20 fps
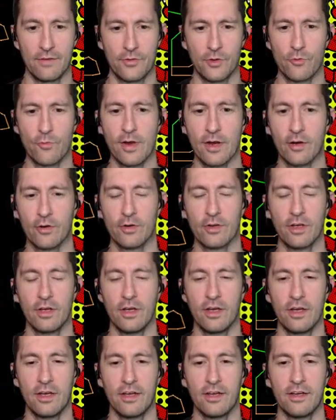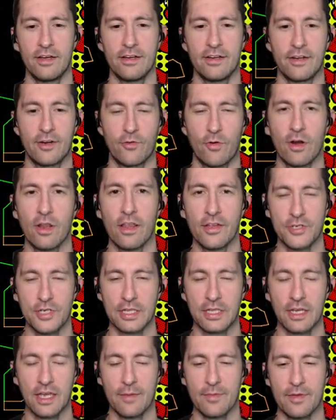For the record,
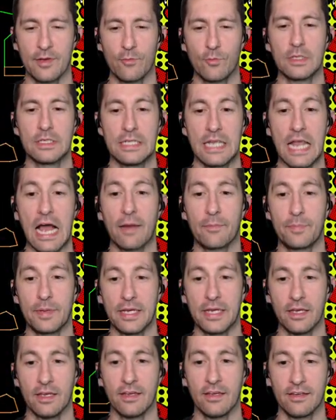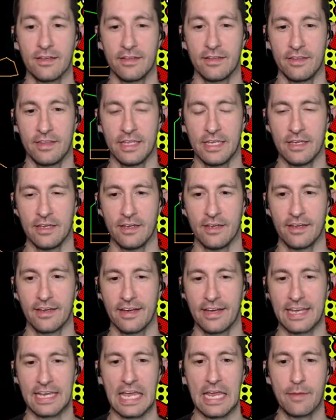Chronologically Gaming will not be the
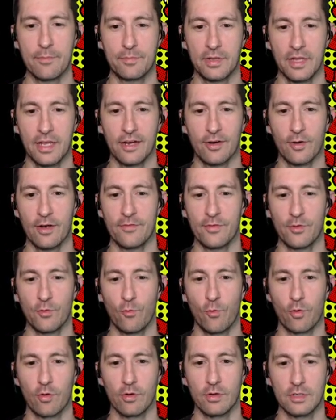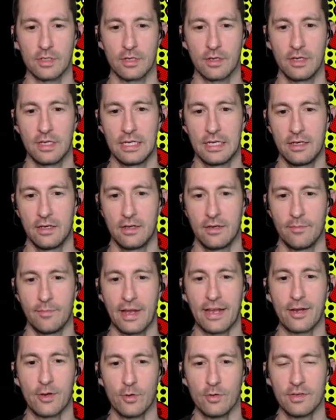game player of the world.
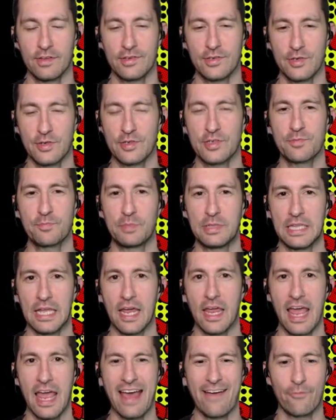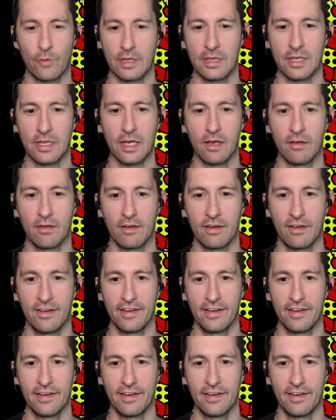My goal is to just play everything.